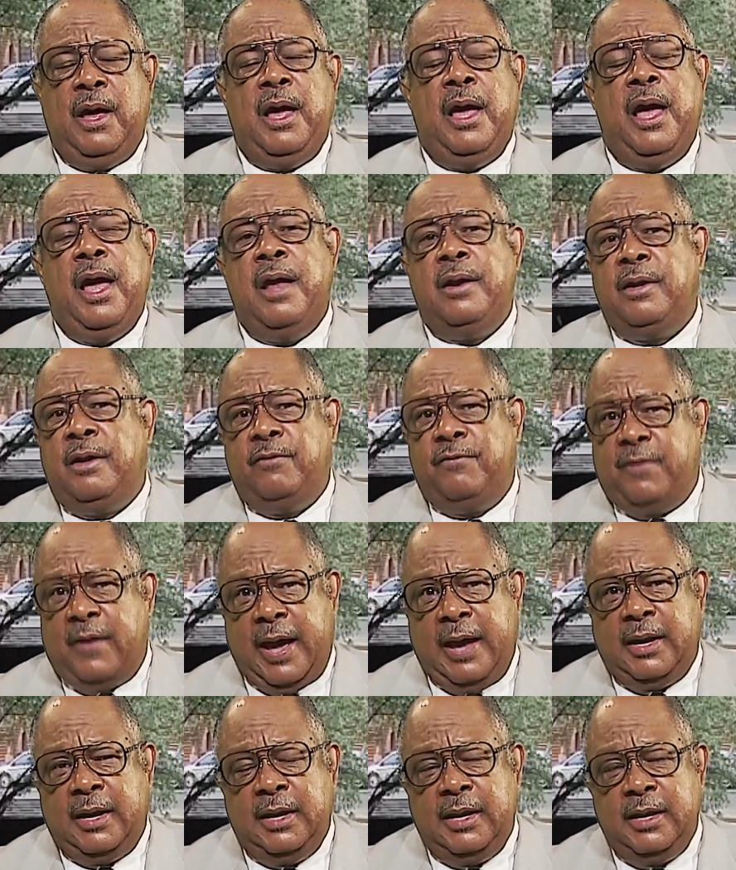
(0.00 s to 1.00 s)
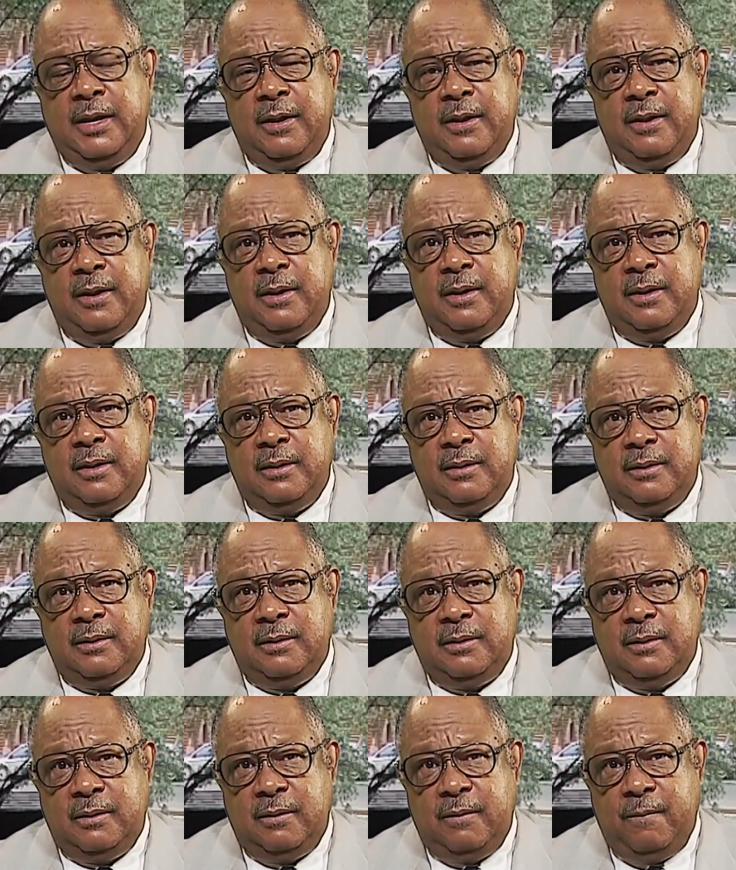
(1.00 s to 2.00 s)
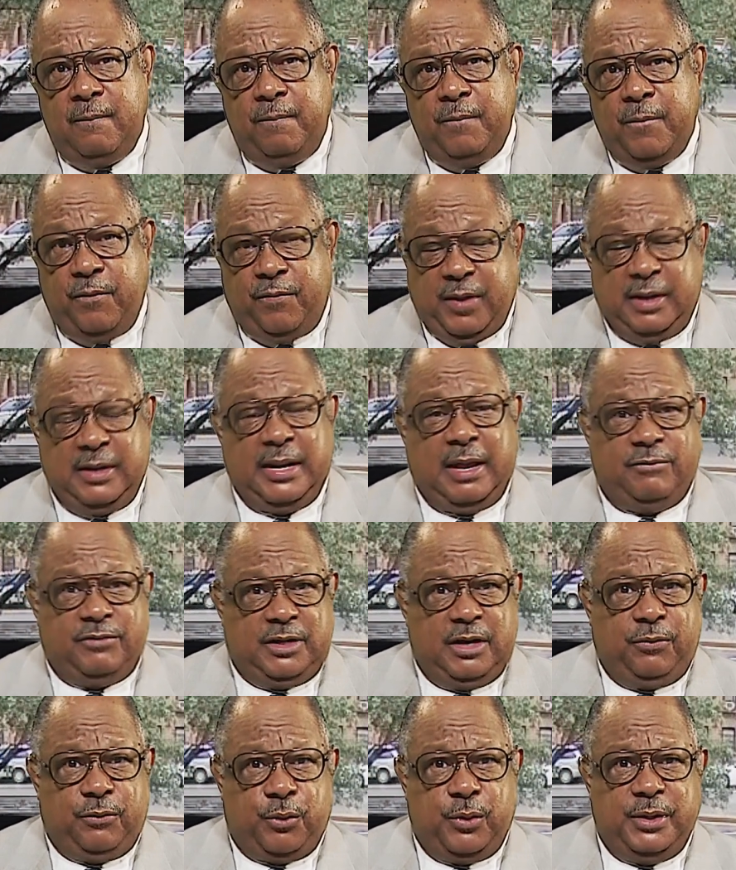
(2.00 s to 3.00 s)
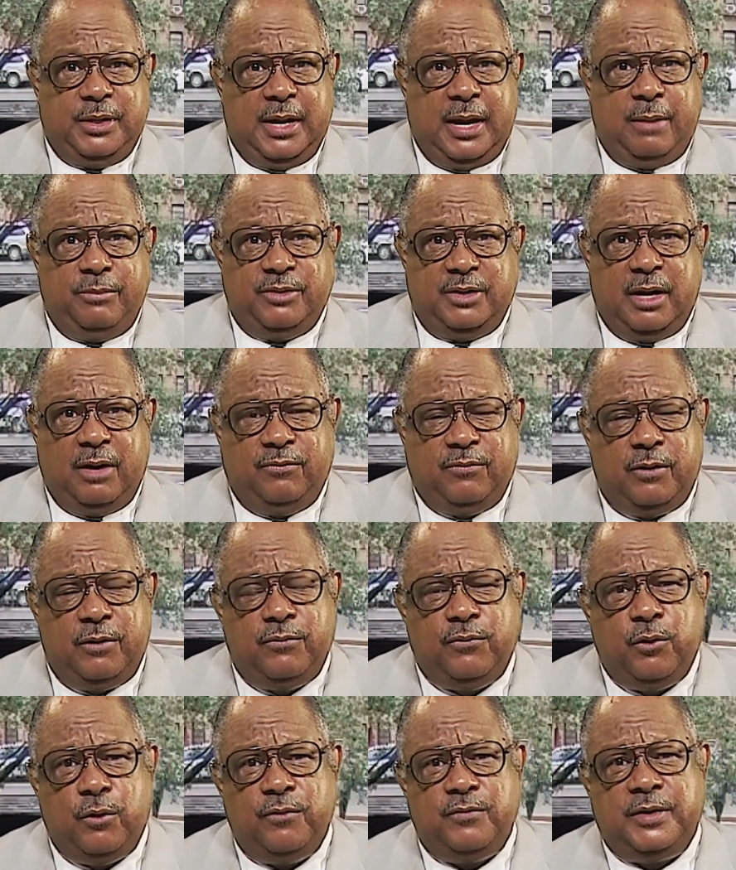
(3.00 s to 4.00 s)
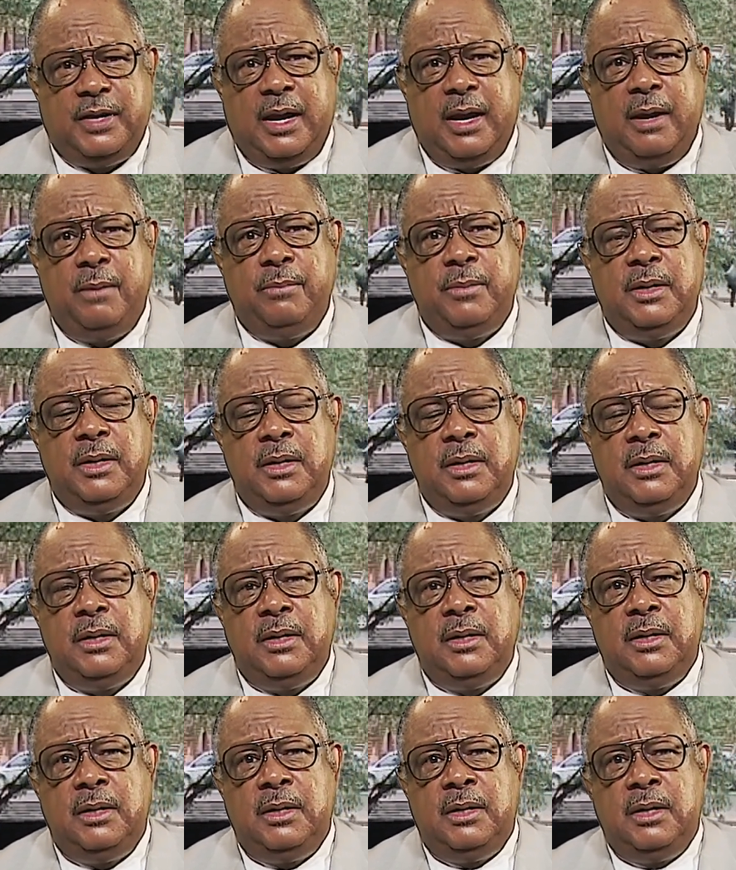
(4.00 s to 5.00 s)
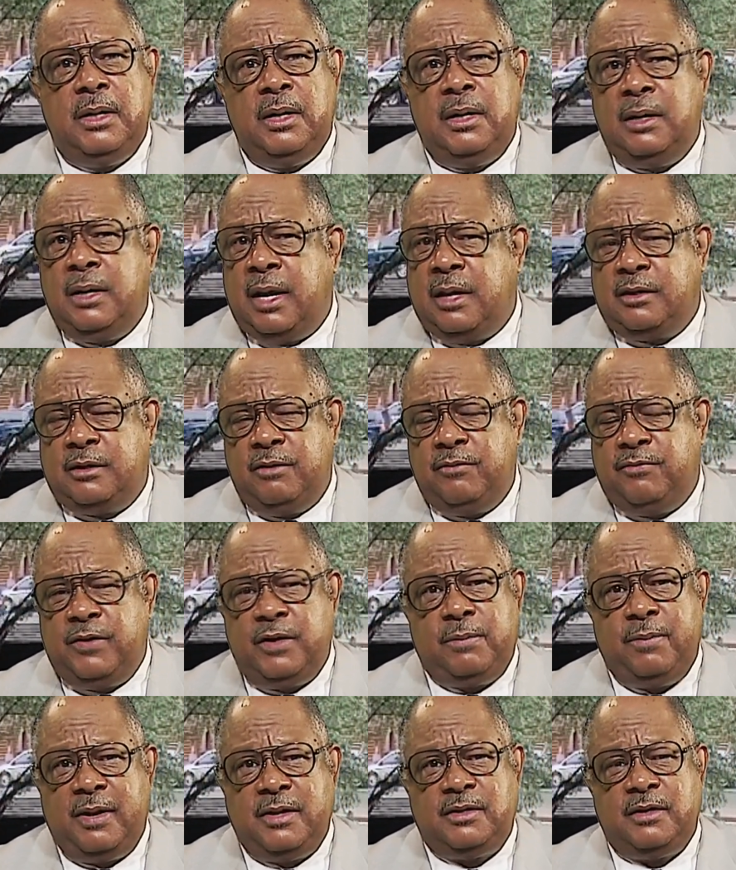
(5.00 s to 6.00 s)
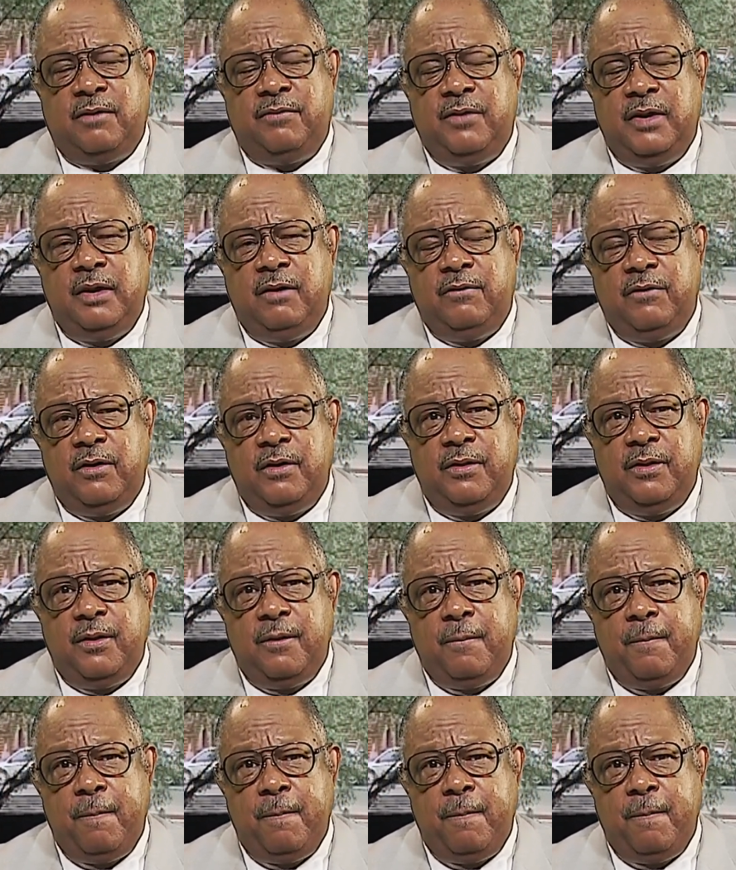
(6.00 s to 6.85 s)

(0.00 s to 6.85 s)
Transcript: And then finally, the things I've said three times, now for the fourth time, and not to inflict myself any further.